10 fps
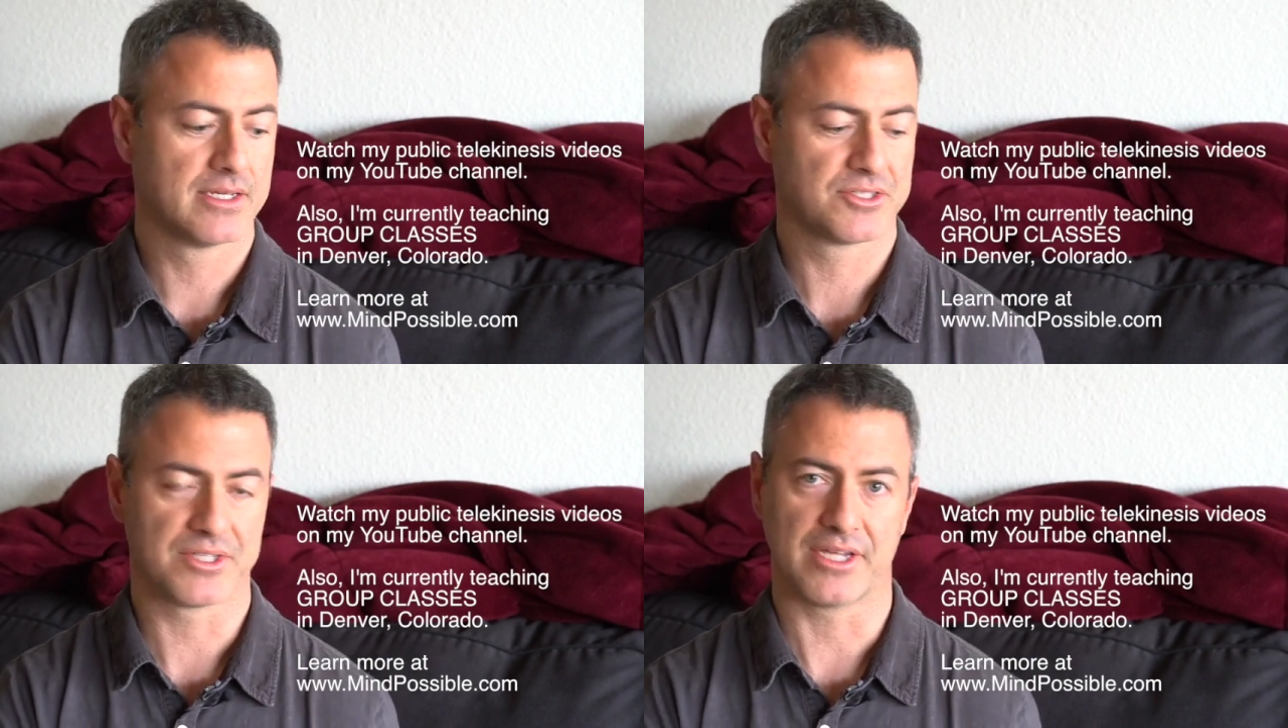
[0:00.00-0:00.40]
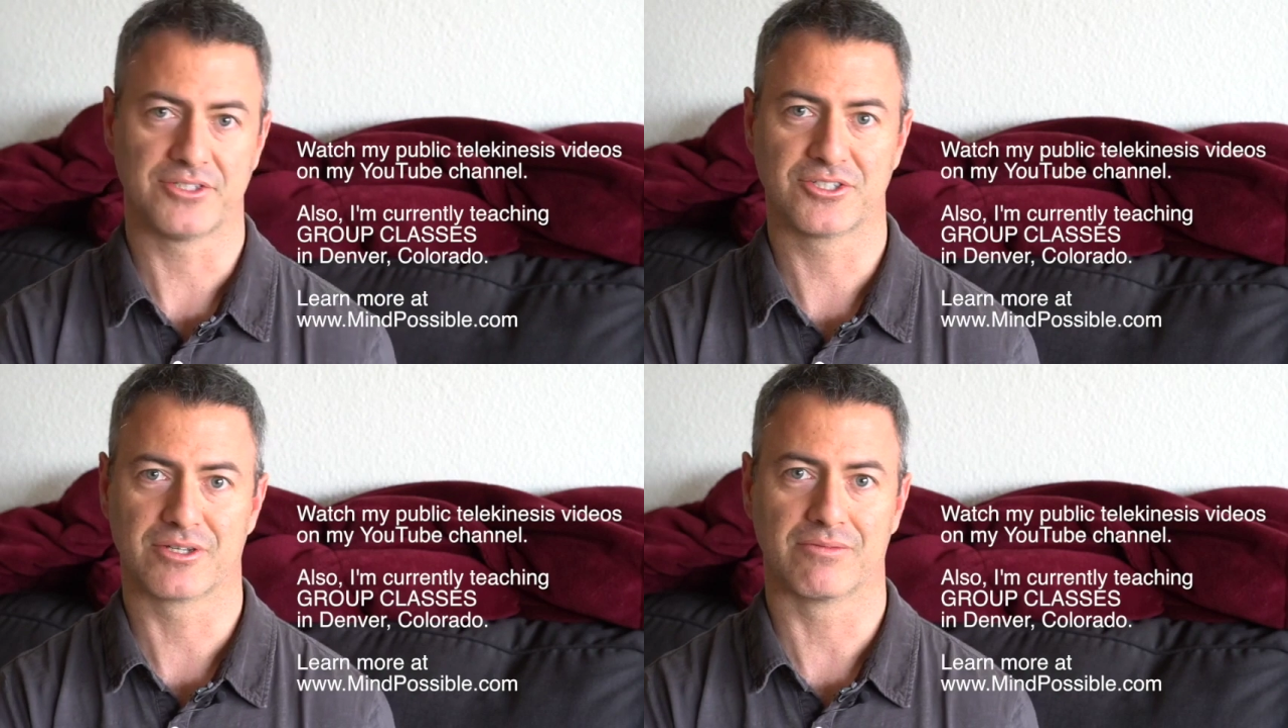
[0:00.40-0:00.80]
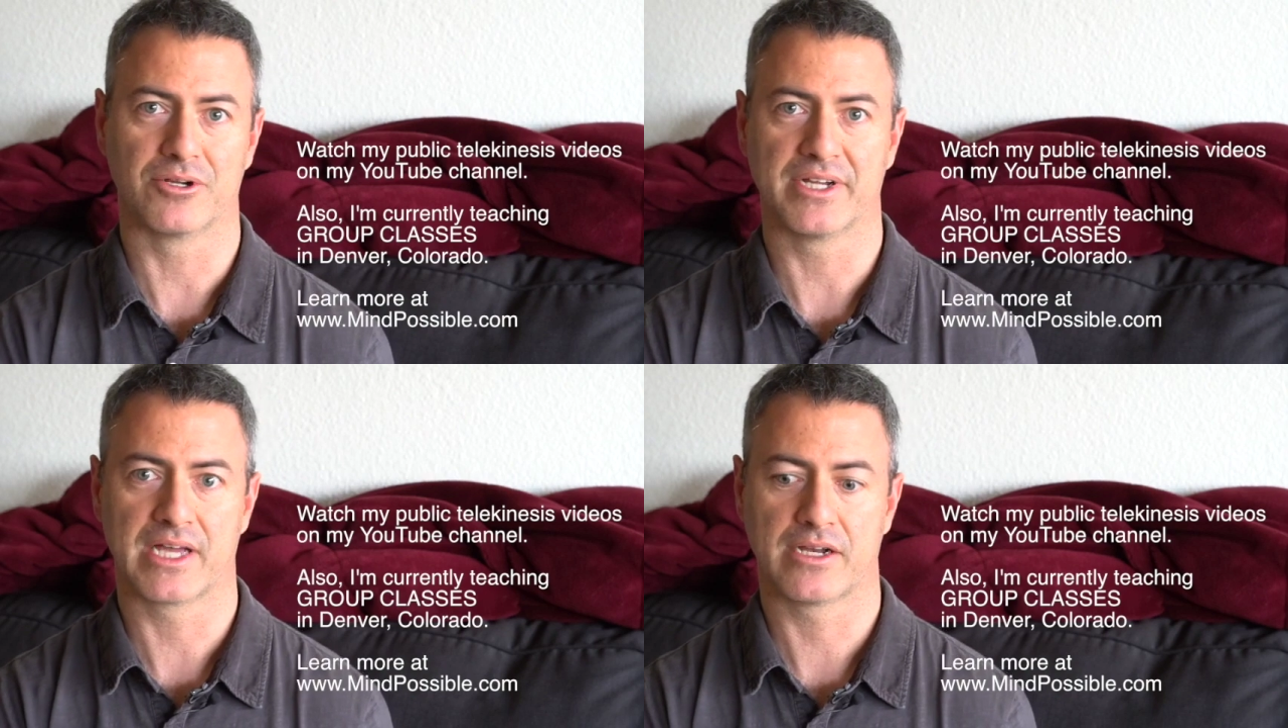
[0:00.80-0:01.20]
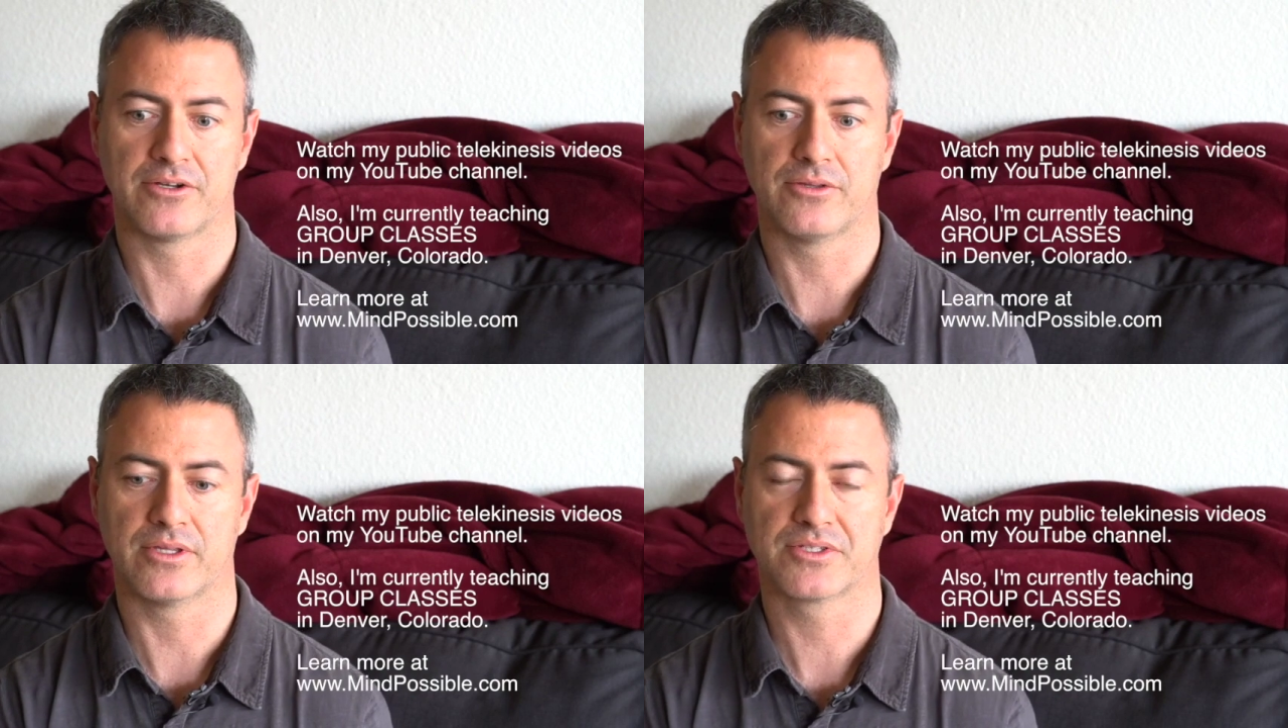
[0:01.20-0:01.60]
stages of learning how to
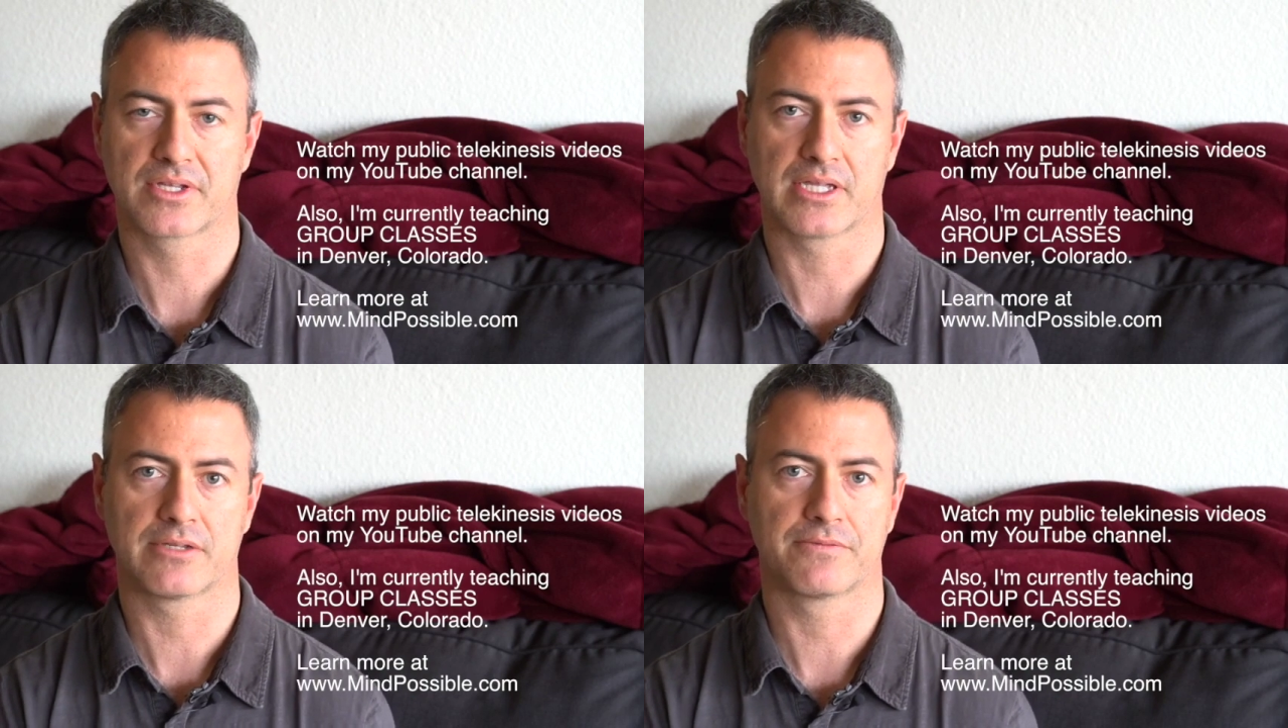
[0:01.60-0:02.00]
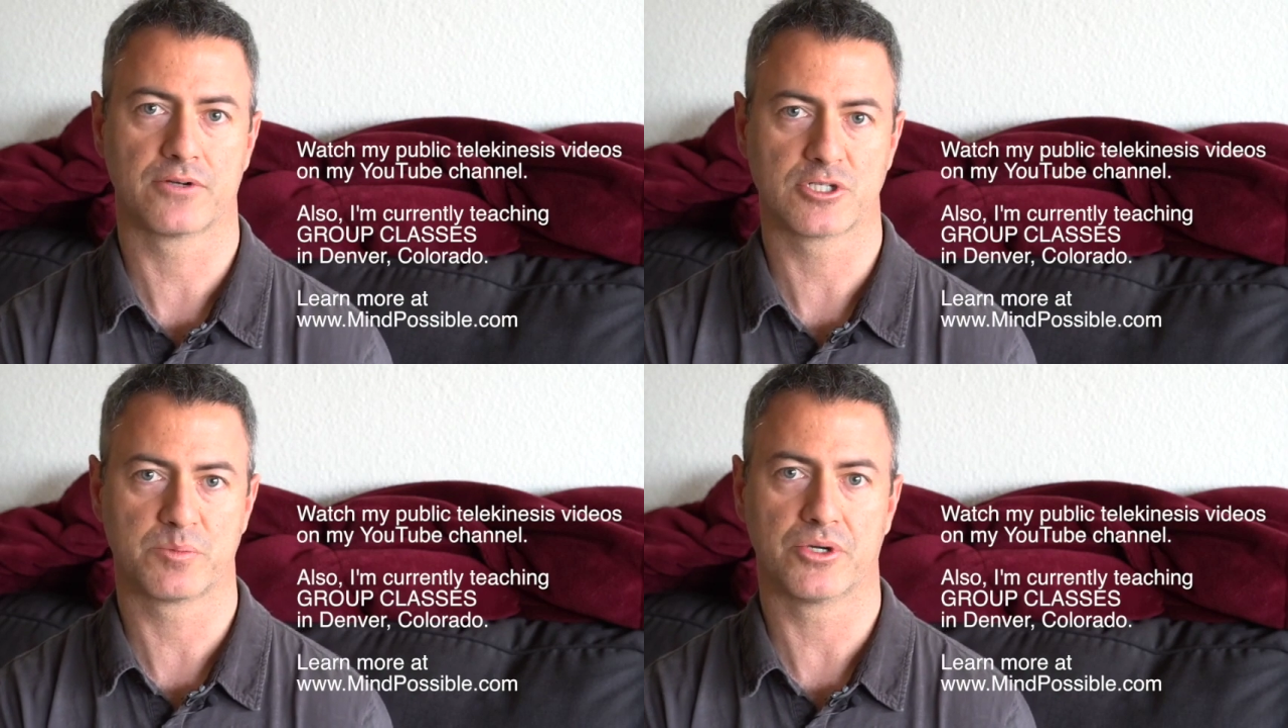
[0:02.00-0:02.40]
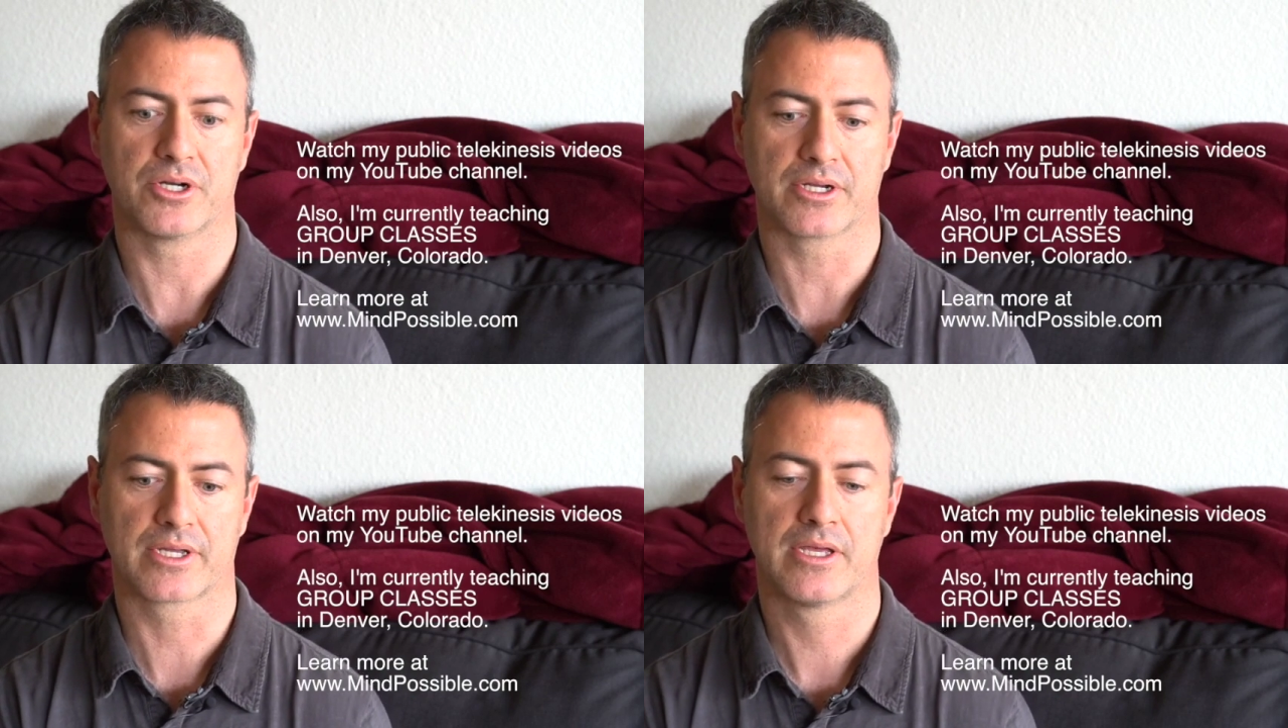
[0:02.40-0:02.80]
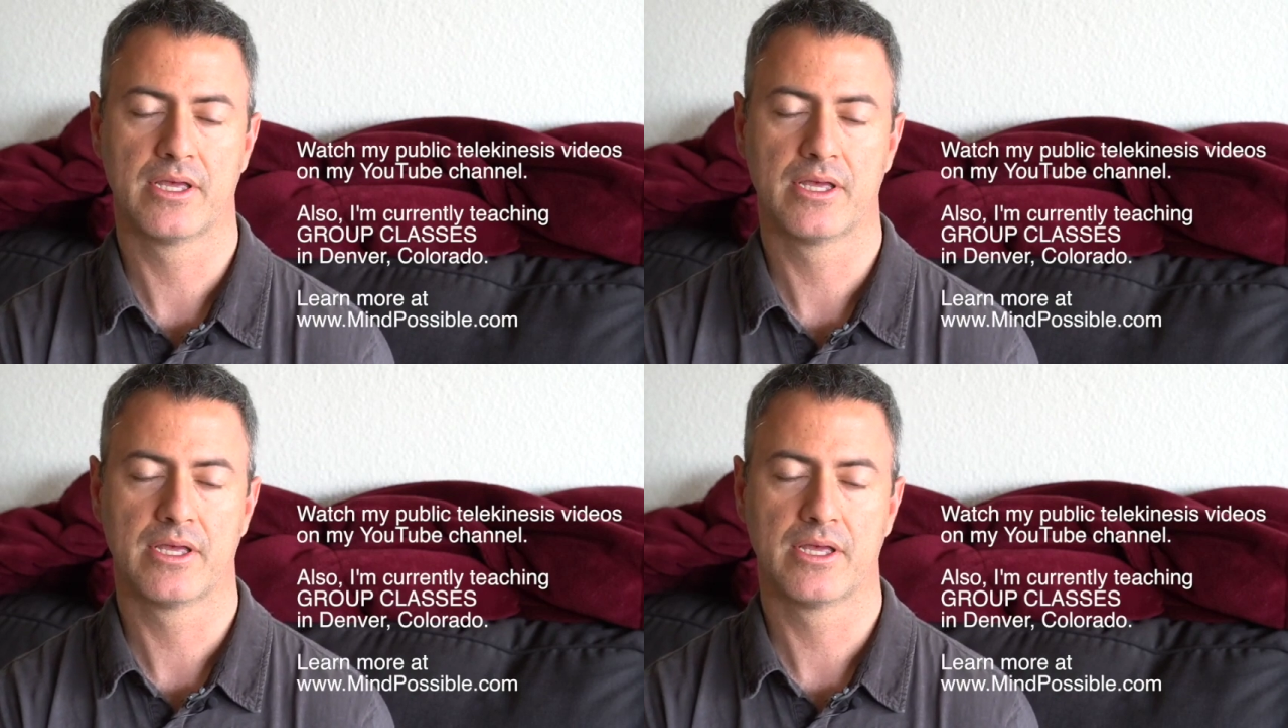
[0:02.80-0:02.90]
do this, get the first book.